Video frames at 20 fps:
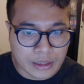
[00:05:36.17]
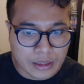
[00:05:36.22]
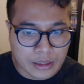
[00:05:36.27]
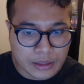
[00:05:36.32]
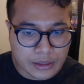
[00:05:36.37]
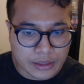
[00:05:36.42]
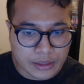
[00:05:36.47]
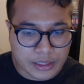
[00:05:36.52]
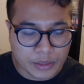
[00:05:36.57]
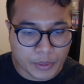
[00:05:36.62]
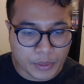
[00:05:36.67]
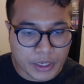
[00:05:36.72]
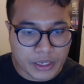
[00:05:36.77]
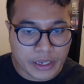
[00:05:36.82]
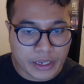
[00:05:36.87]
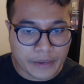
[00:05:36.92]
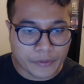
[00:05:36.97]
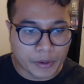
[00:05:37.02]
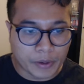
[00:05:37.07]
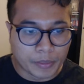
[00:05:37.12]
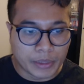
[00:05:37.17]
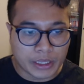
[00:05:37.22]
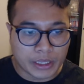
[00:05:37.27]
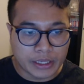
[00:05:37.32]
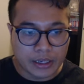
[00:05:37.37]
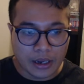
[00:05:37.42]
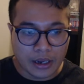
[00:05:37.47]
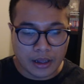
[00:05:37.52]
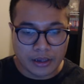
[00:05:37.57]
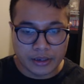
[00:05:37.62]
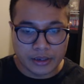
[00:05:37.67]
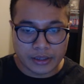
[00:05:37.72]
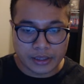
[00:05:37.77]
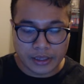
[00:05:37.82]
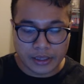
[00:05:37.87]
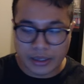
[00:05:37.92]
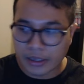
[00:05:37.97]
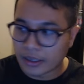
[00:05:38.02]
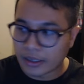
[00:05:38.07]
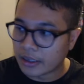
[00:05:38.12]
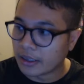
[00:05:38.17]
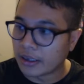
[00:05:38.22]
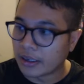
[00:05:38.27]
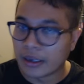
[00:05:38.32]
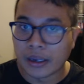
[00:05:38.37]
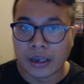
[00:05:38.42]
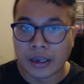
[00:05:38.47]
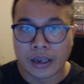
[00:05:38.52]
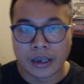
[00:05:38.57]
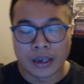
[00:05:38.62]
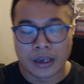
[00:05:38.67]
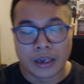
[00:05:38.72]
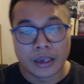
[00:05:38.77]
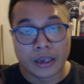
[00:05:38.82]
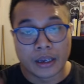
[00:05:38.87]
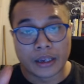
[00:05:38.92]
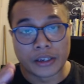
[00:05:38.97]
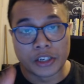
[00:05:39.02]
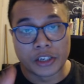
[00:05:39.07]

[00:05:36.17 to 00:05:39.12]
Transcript: this is what you get for $1 million. In